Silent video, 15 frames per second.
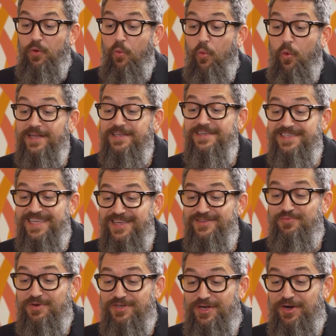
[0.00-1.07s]
What does his
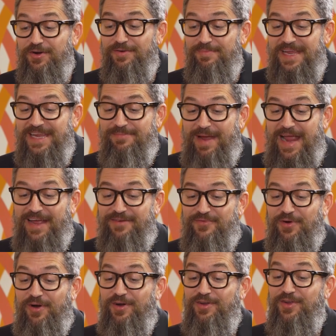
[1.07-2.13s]
return mean, Matt,
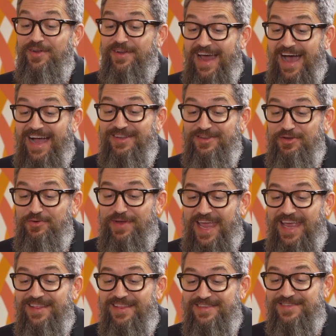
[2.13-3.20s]
for our
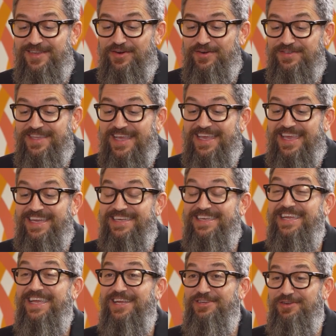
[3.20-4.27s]
non-UK listeners that
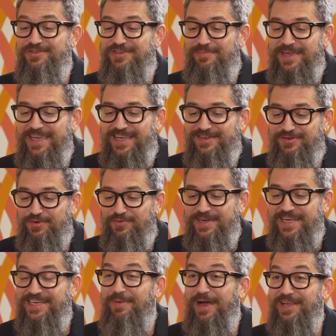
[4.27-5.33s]
continue to be
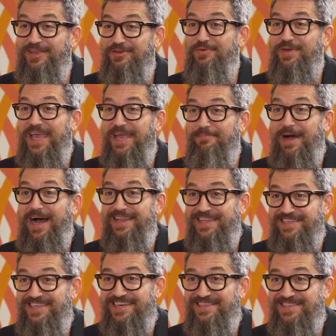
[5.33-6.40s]
intrigued by UK
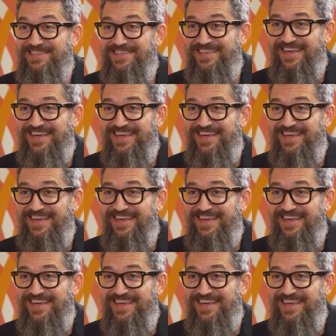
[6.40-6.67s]
politics?